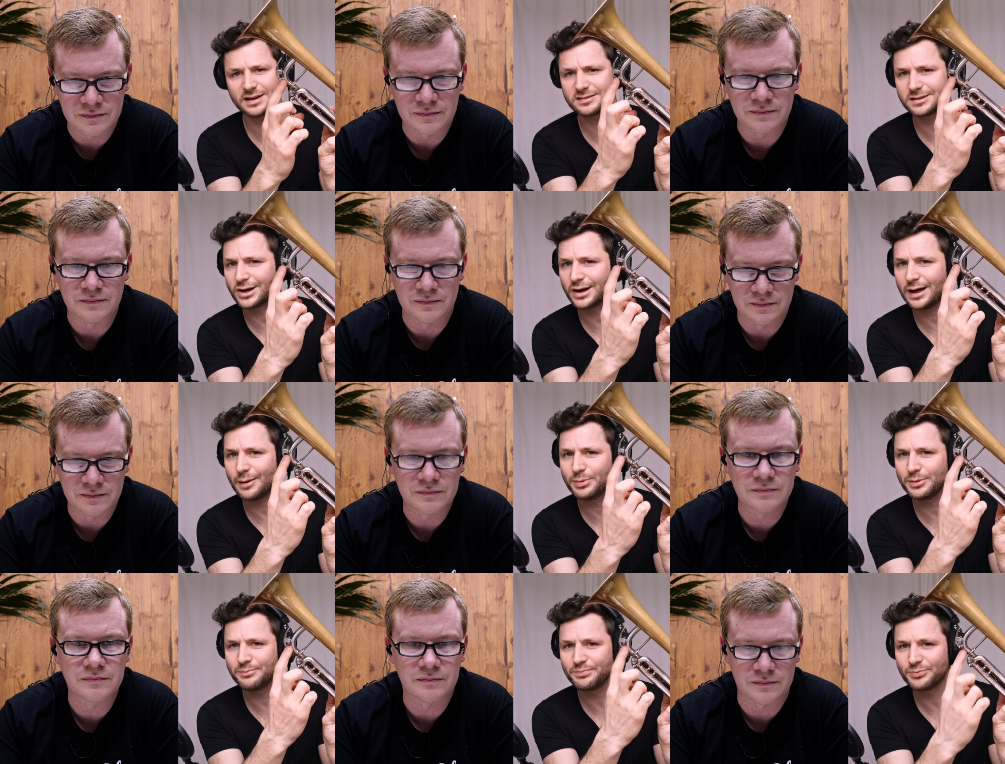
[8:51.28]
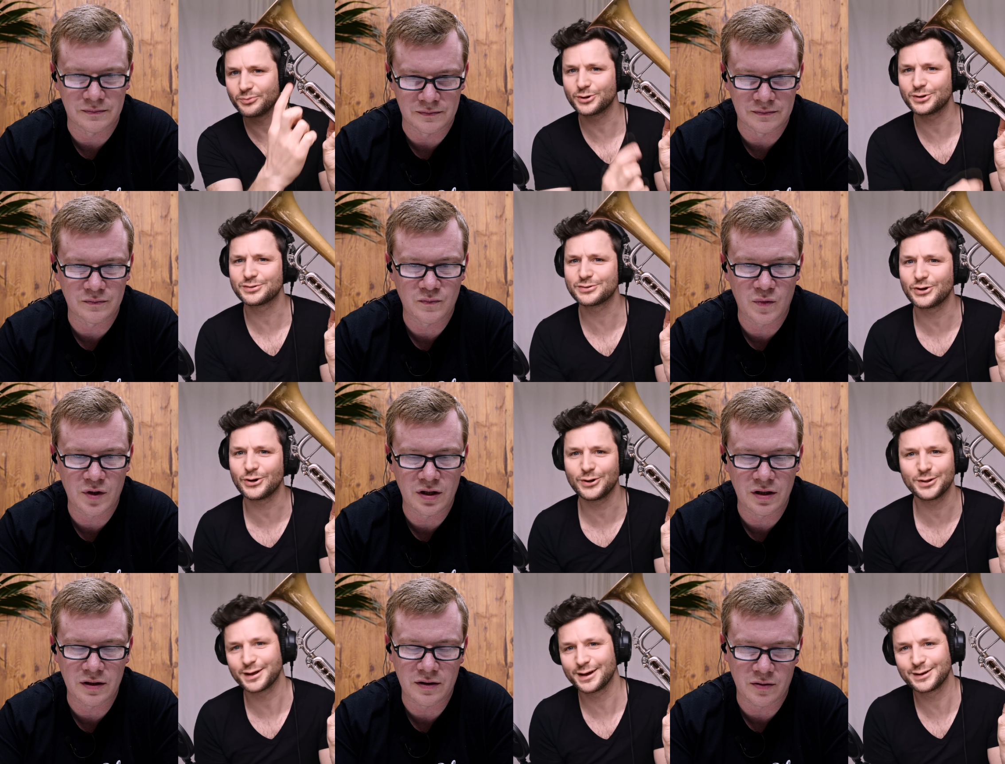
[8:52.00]
Speaker 1: Wasserklappe, what mm. it's mm-hmm.
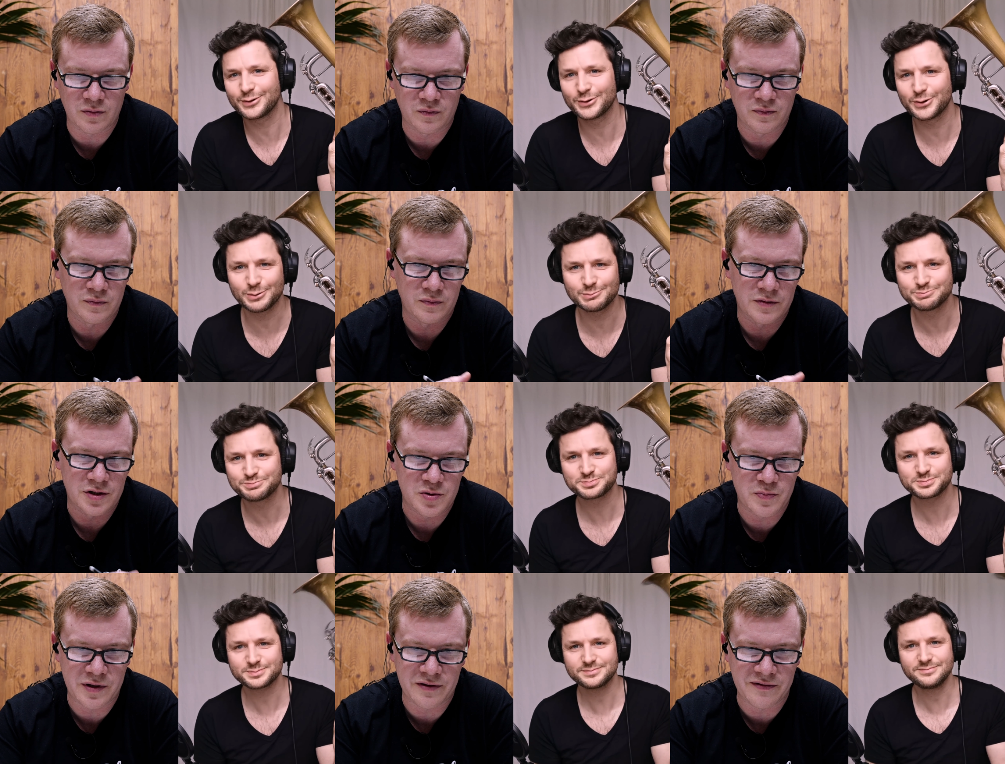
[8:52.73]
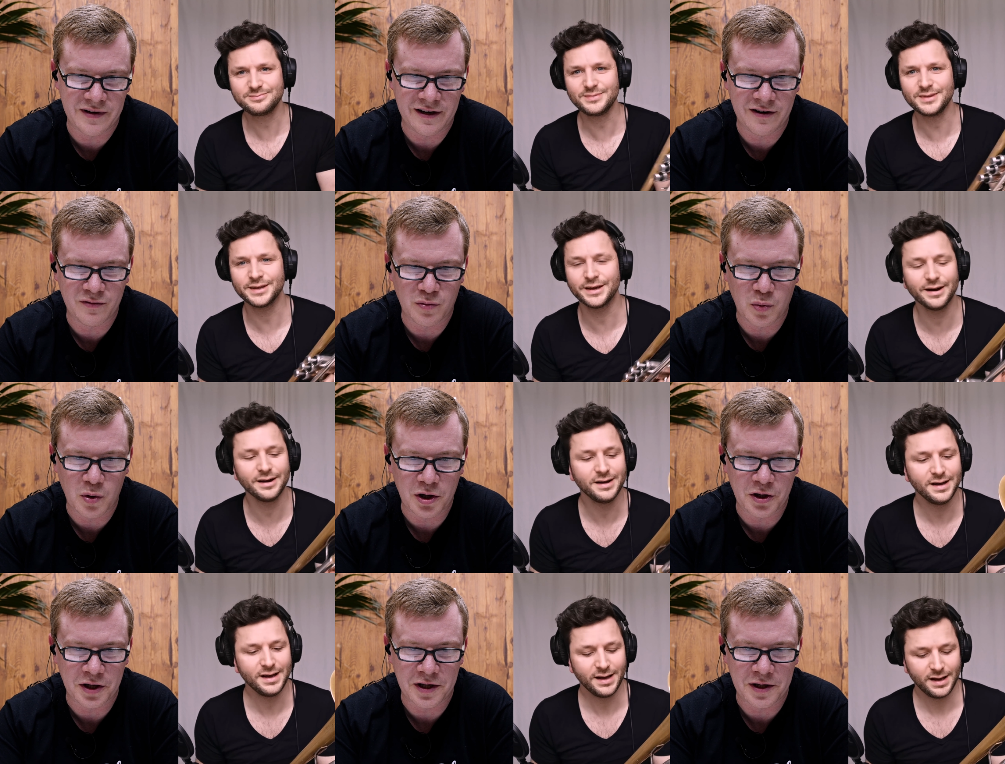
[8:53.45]
called. Okay. I don't know.
Speaker 2: The spit valve, yeah.
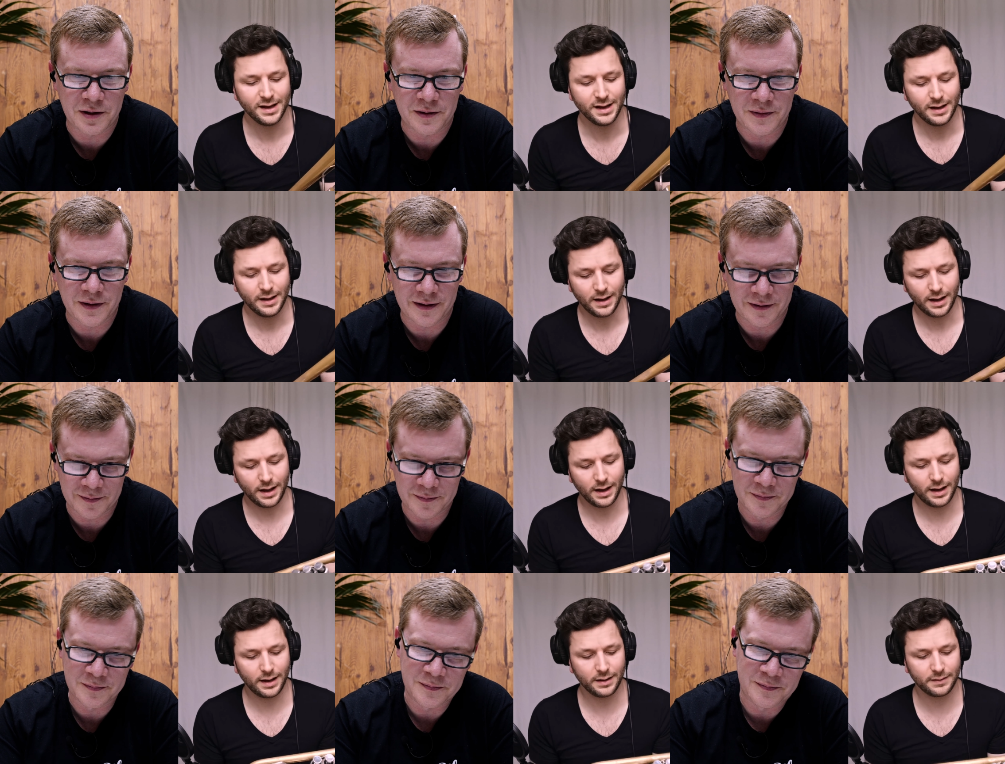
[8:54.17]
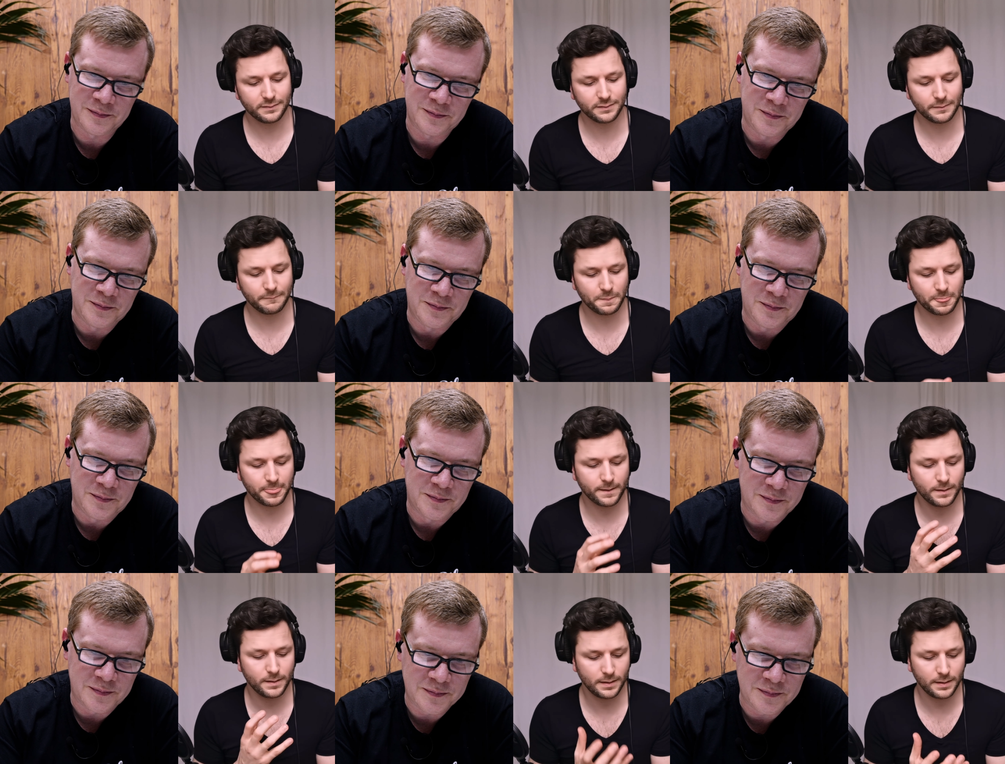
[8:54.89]
water key. Yeah.
Speaker 1: And
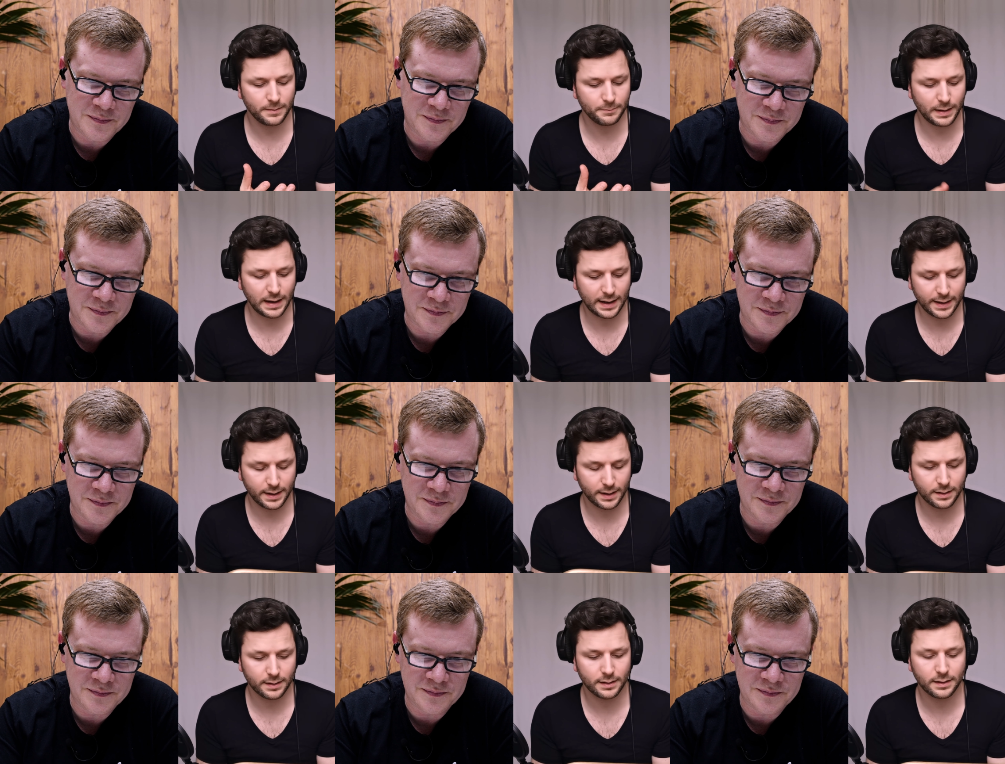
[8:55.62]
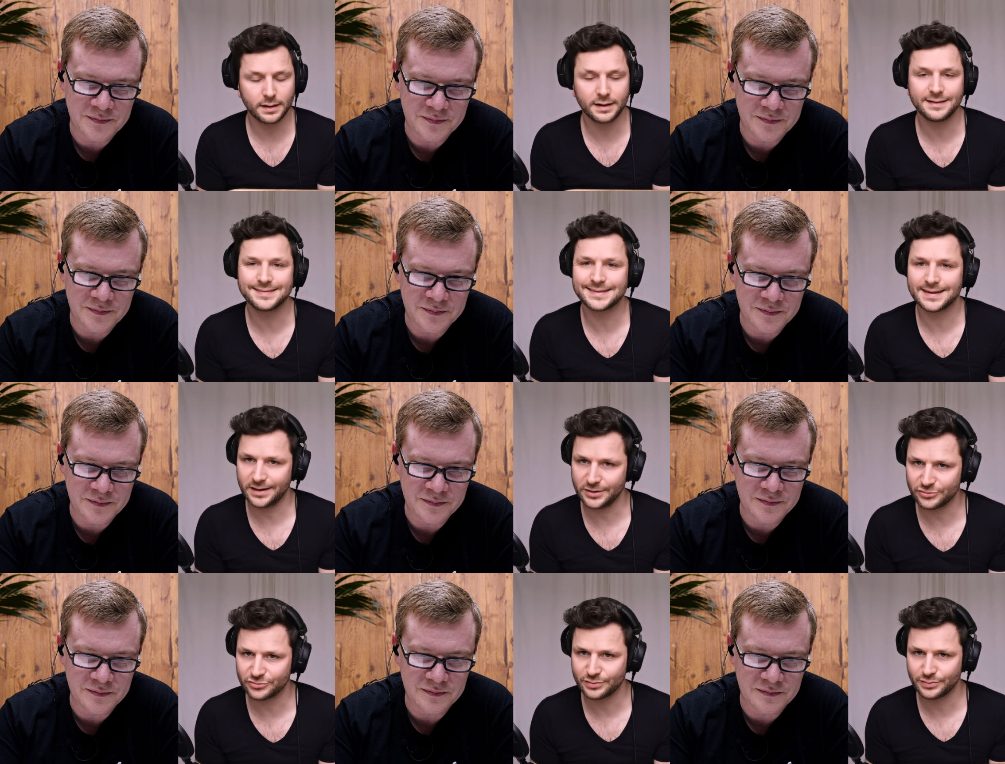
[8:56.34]
my uh,
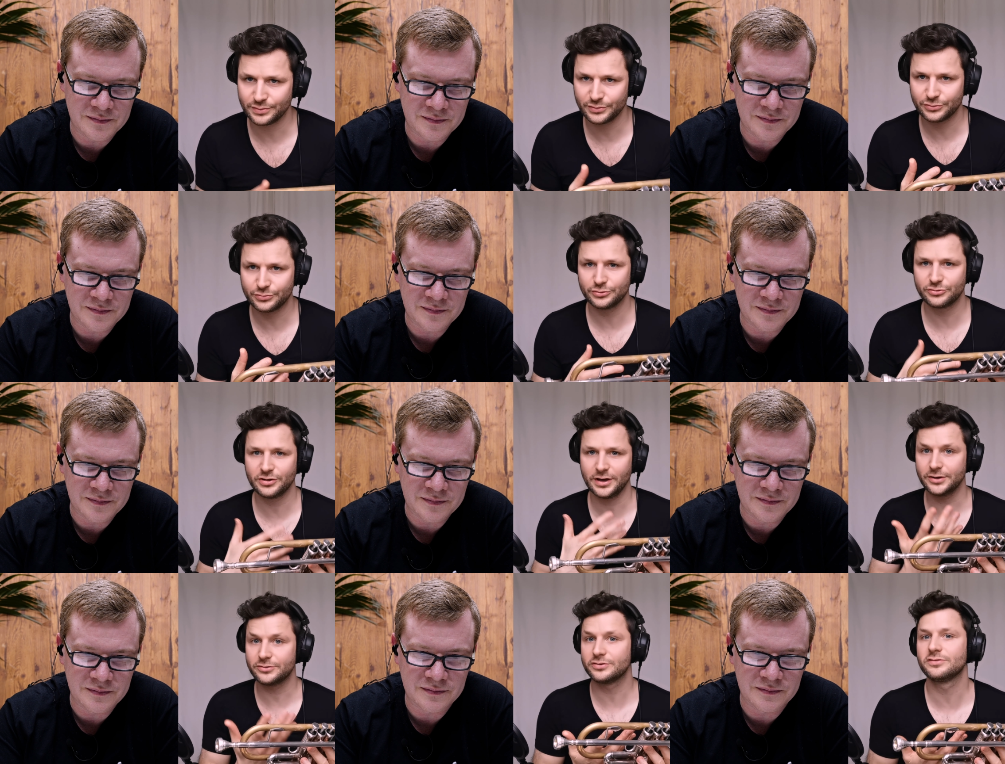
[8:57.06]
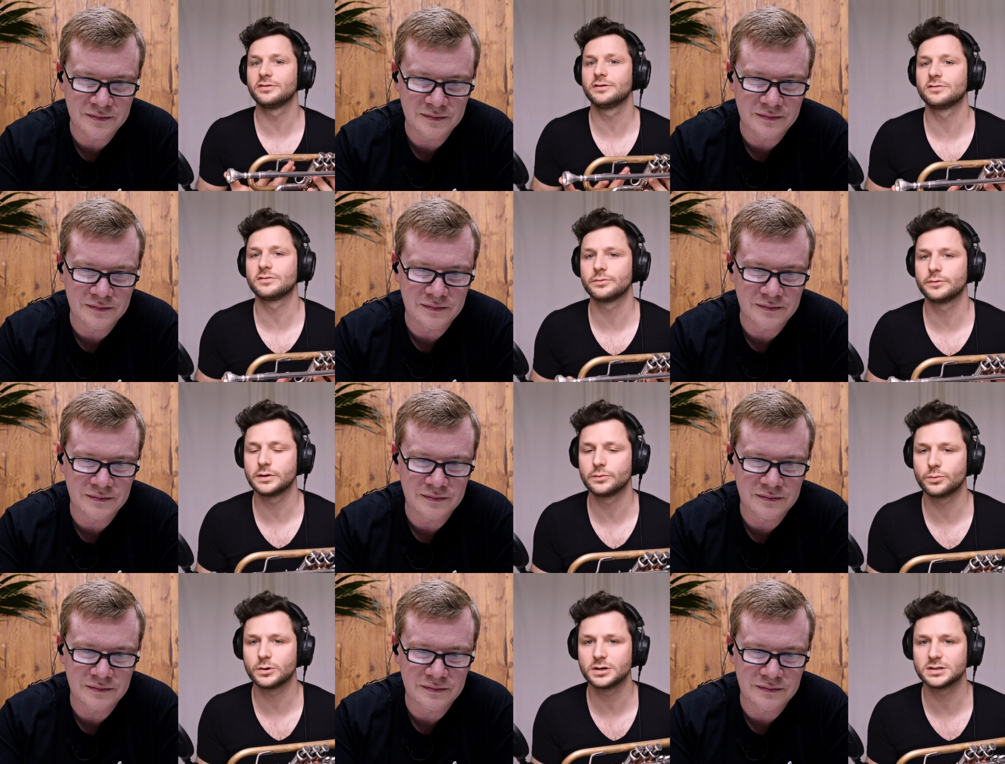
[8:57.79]
intention to change this
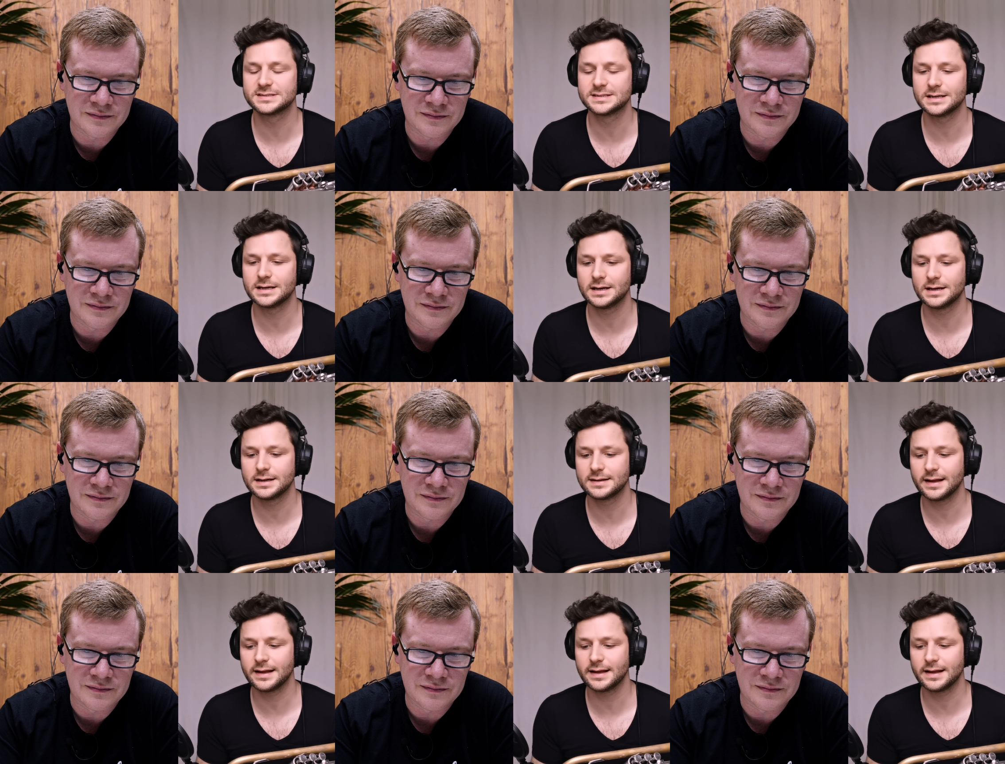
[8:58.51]
instrument was uh,